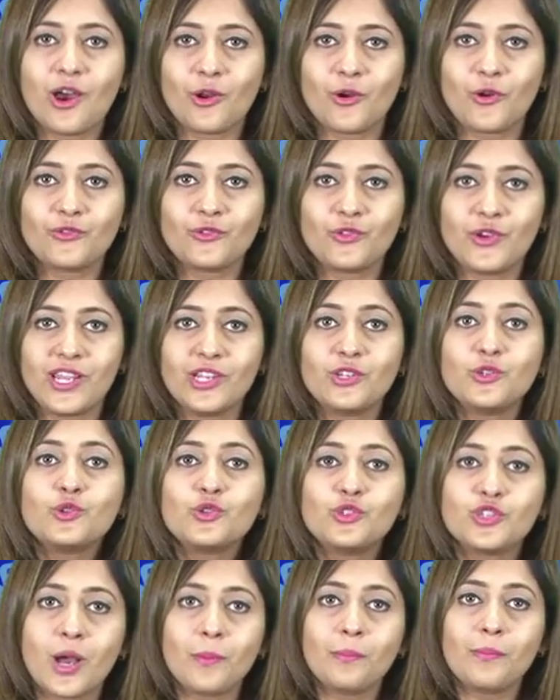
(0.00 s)
hour of trade to
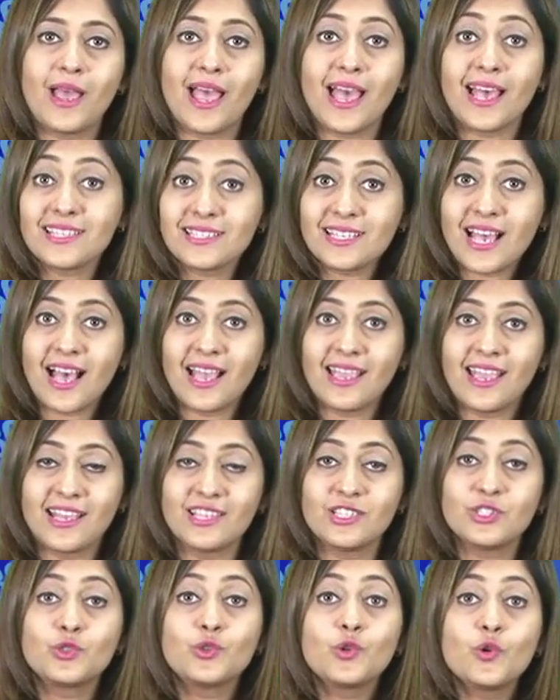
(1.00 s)
jump as high
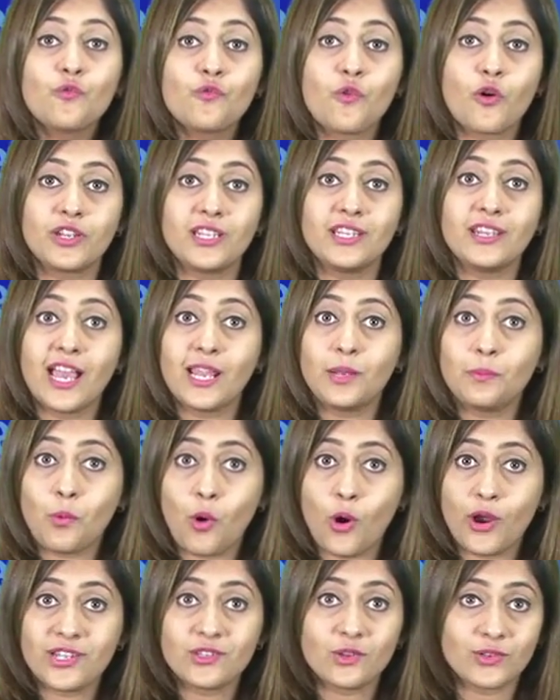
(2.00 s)
as 249
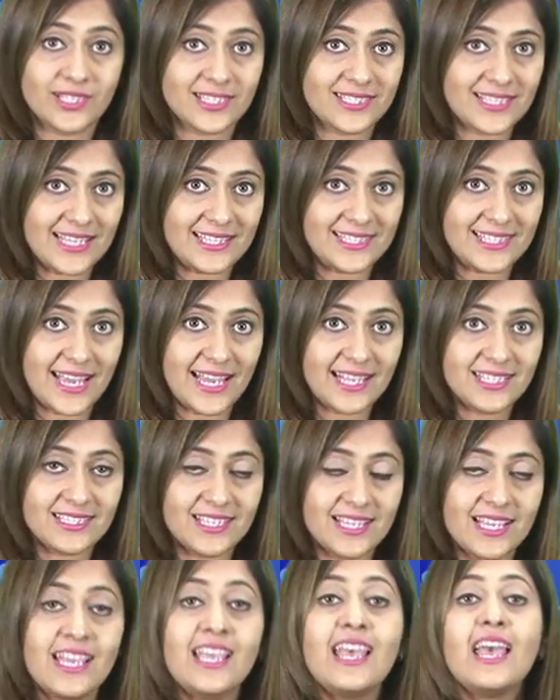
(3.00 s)
points on the Sensex
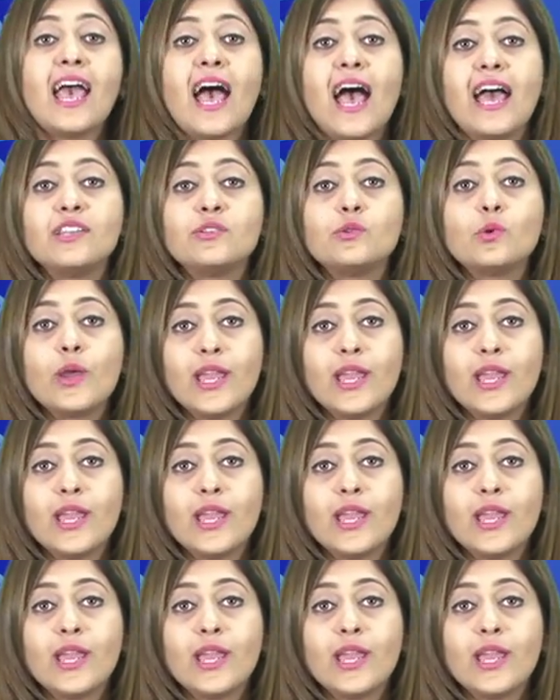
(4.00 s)
and to